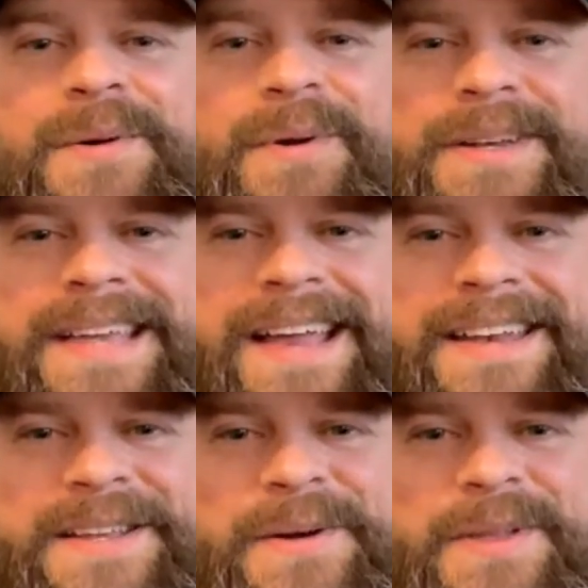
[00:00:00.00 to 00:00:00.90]
worked out
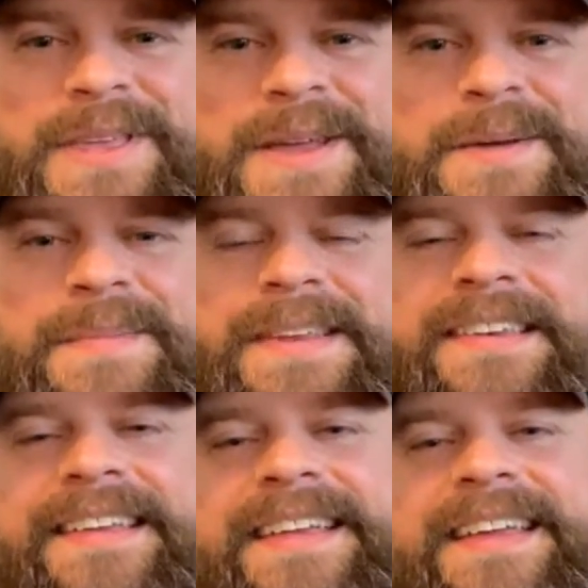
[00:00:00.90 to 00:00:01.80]
a deal with him.
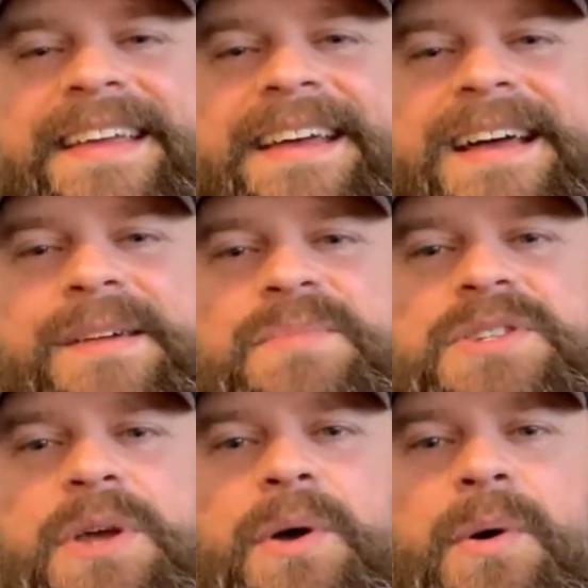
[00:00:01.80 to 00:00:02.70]
And
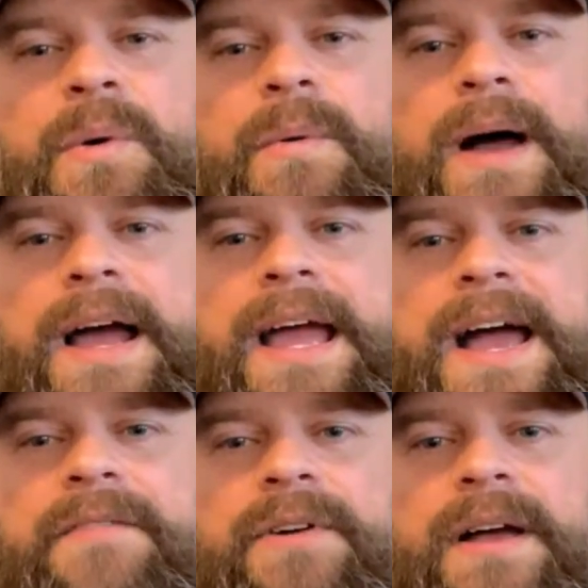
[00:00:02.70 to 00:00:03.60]
so I
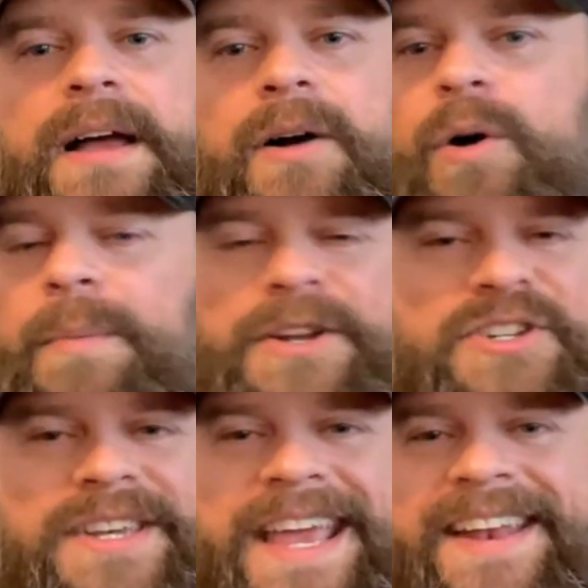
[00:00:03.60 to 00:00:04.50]
have a whole
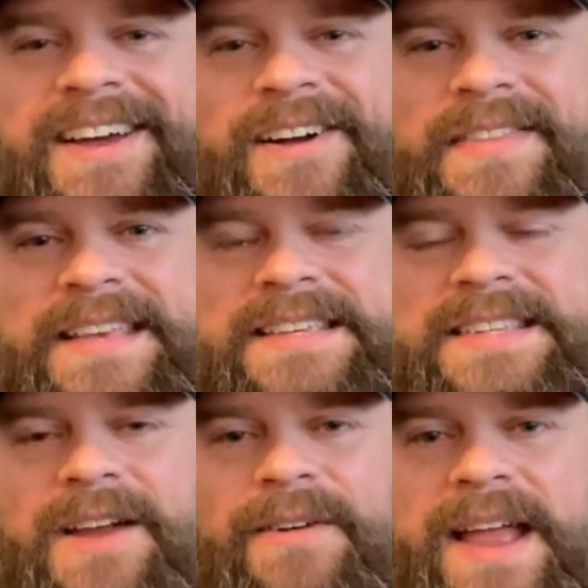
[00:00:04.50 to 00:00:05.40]
bunch of data on
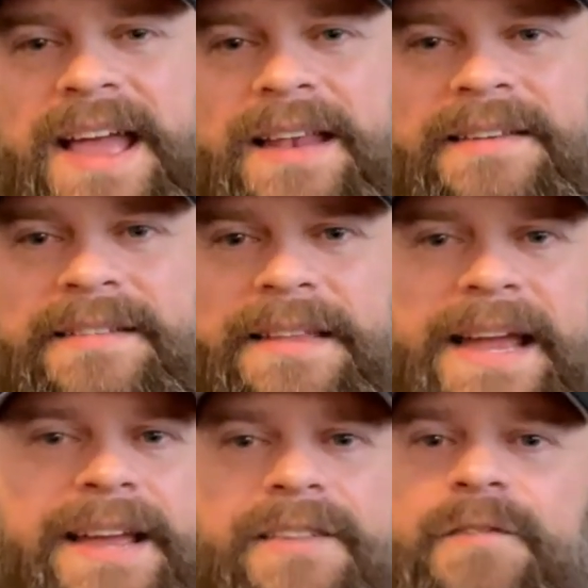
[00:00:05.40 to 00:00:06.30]
this. I ran
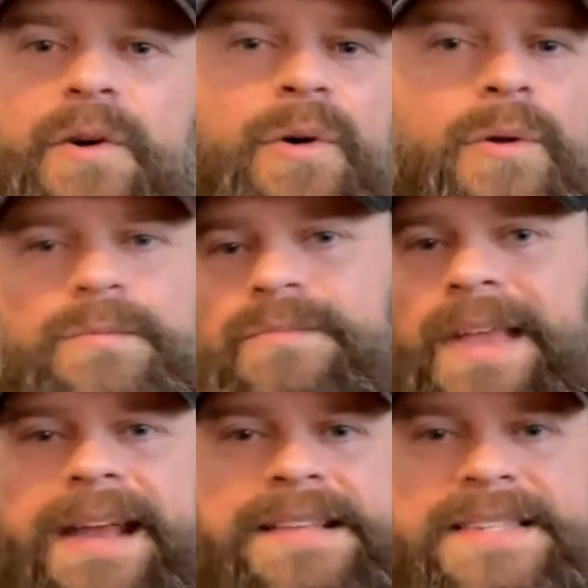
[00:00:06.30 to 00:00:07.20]
like a full
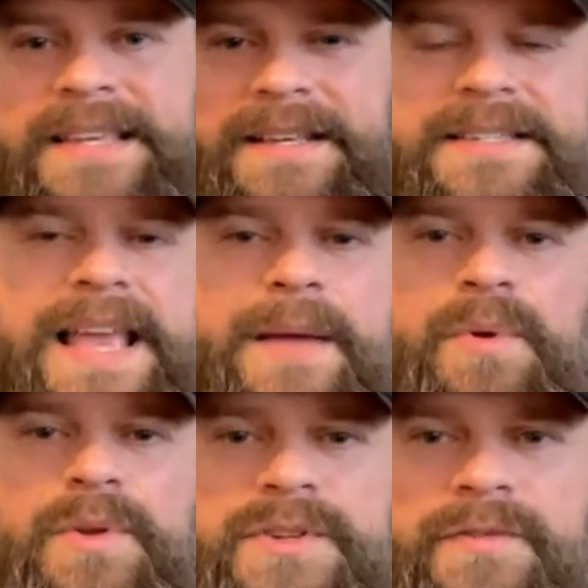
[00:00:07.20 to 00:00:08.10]
96
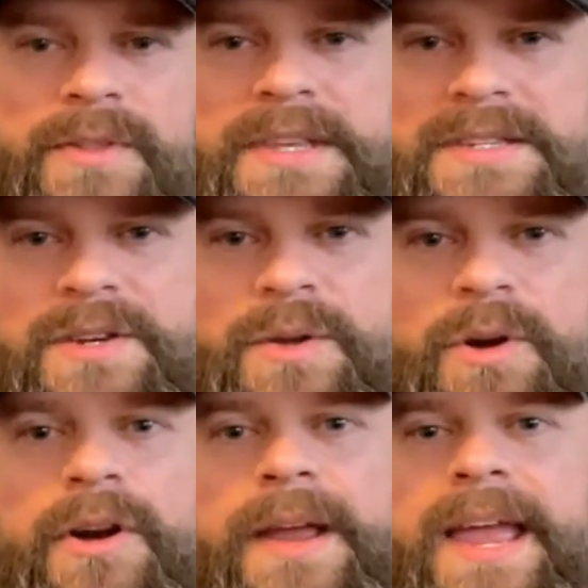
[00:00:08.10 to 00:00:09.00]
samples for this new
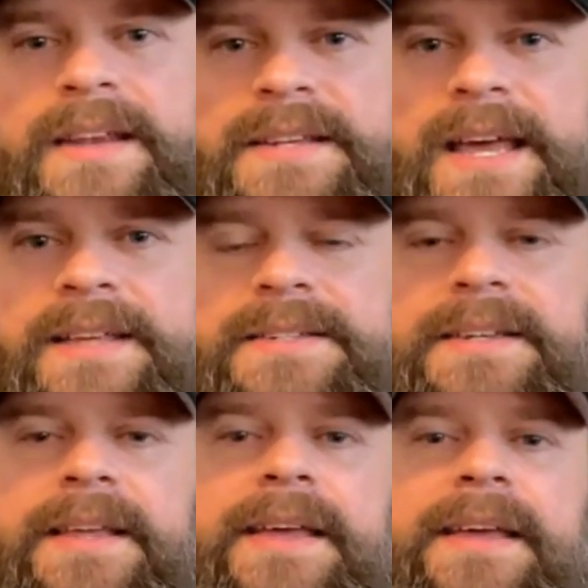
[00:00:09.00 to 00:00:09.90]
hurricane
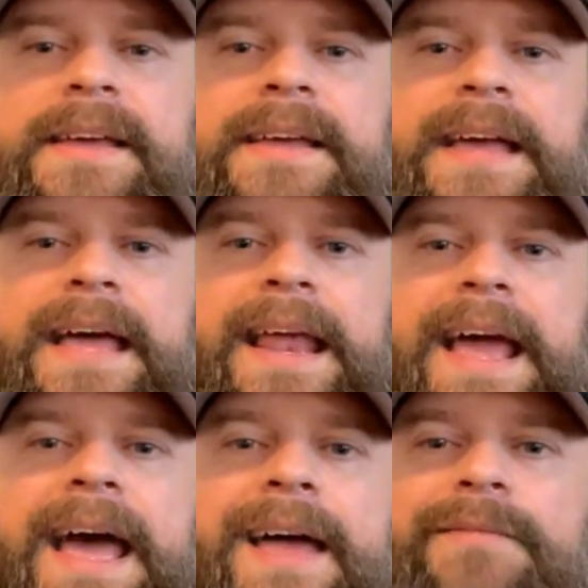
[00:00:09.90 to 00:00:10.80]
test. And I
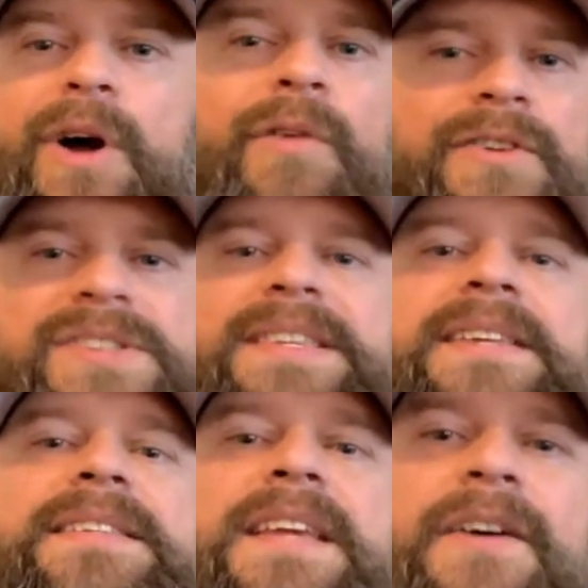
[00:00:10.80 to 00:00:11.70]
had over
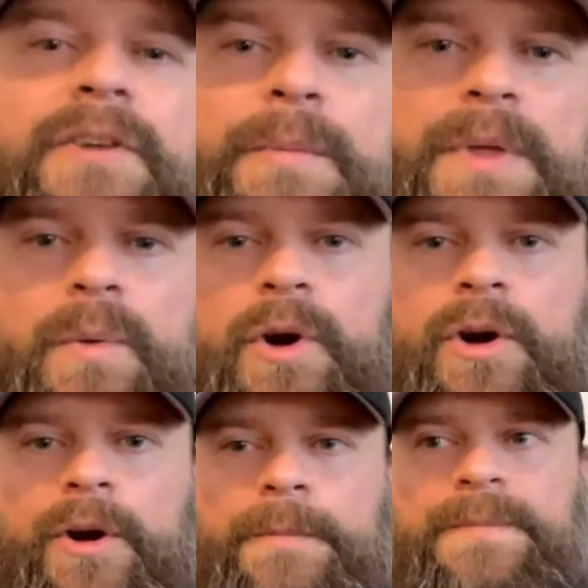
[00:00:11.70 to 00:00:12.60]
60 of them that
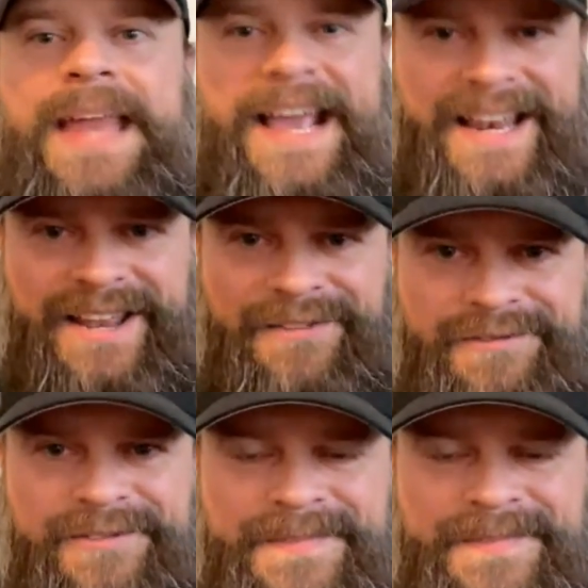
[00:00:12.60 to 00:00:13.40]
were negative.